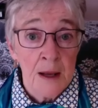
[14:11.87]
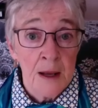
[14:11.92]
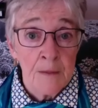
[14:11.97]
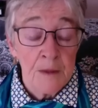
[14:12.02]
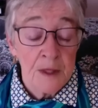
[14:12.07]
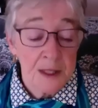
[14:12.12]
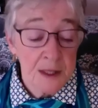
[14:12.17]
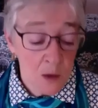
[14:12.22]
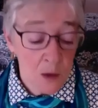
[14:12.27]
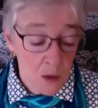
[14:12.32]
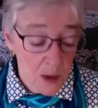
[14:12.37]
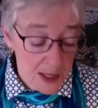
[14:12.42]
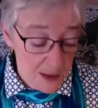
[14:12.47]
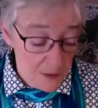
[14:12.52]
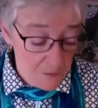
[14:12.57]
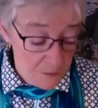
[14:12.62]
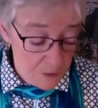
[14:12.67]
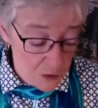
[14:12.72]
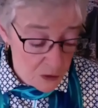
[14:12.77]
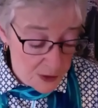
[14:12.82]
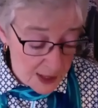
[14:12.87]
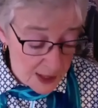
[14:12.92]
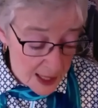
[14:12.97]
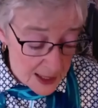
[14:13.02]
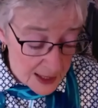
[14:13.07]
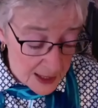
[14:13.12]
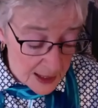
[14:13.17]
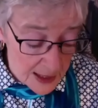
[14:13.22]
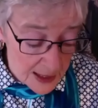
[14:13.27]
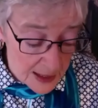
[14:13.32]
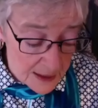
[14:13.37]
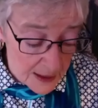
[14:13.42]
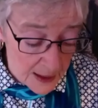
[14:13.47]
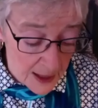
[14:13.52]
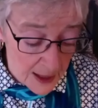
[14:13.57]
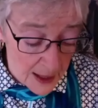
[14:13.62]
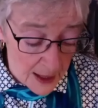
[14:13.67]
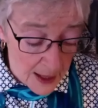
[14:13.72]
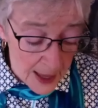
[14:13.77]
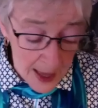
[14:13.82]
So, if there's any,
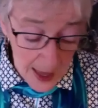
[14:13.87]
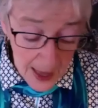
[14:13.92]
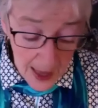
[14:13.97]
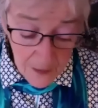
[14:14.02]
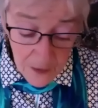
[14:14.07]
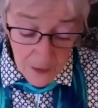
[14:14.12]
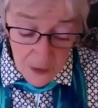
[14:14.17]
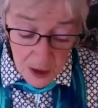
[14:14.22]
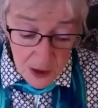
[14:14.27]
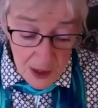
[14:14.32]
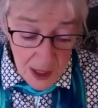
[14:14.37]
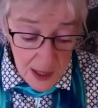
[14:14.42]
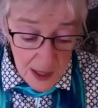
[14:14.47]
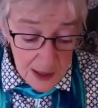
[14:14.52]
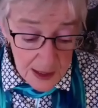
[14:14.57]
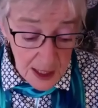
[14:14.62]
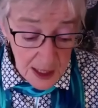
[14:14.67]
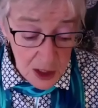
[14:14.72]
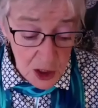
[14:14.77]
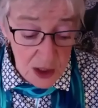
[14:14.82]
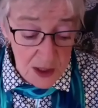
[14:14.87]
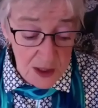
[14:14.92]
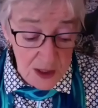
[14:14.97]
and the United Nations,